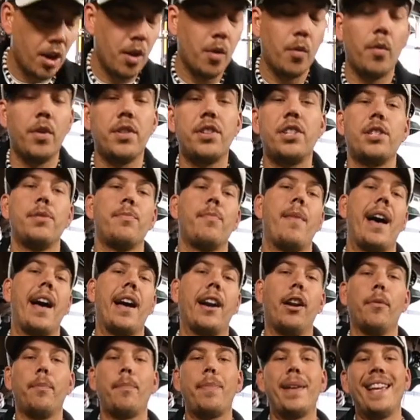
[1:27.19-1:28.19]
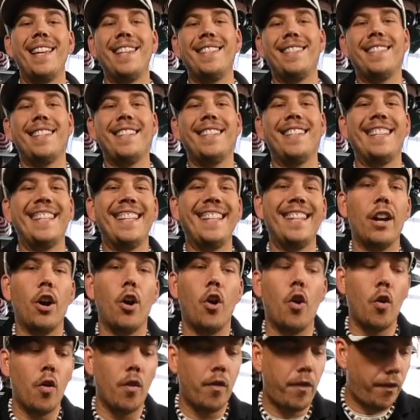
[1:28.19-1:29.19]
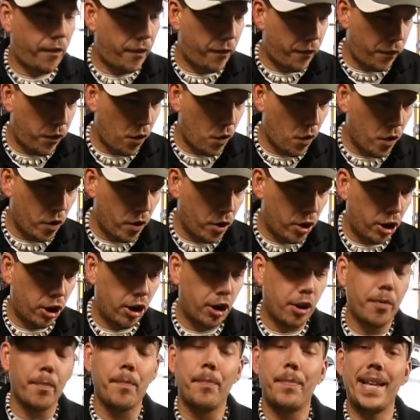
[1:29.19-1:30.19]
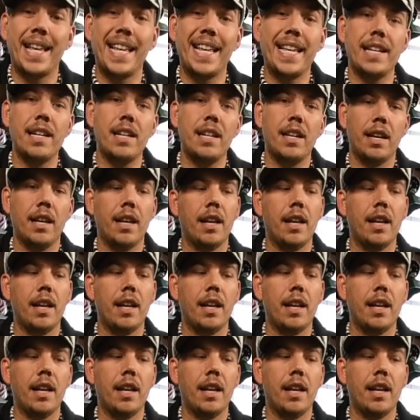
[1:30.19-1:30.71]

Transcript: which is model P C D zero four B.